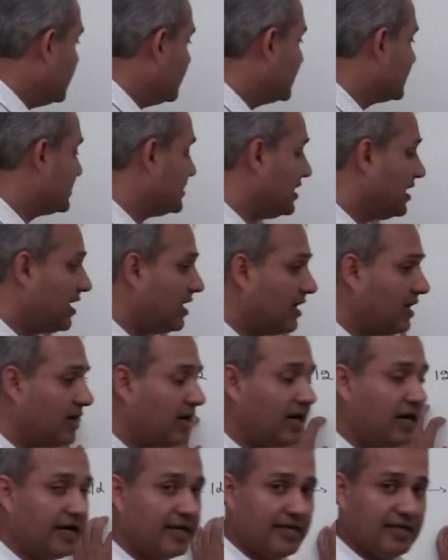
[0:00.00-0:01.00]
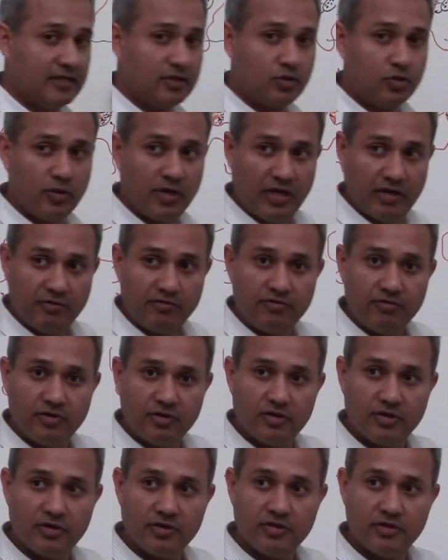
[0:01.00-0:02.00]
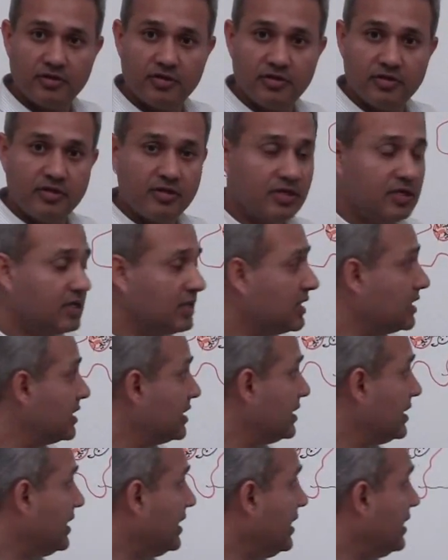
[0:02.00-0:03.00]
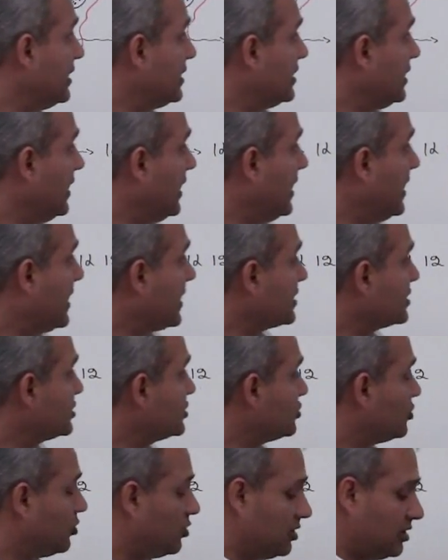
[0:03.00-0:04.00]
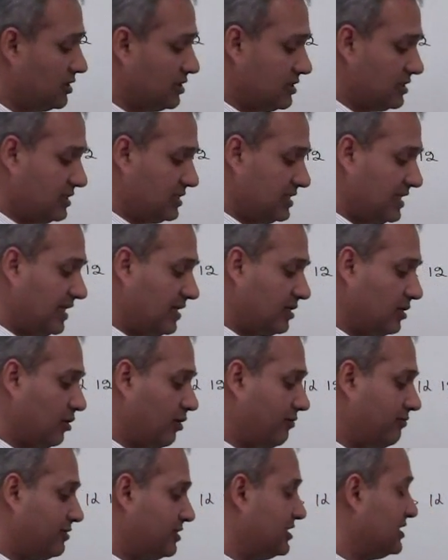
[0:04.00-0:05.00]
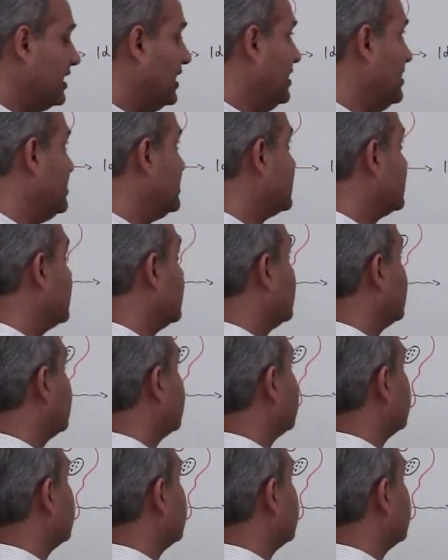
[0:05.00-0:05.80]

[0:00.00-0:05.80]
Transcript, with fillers: this IL-12, it acts on a set of cells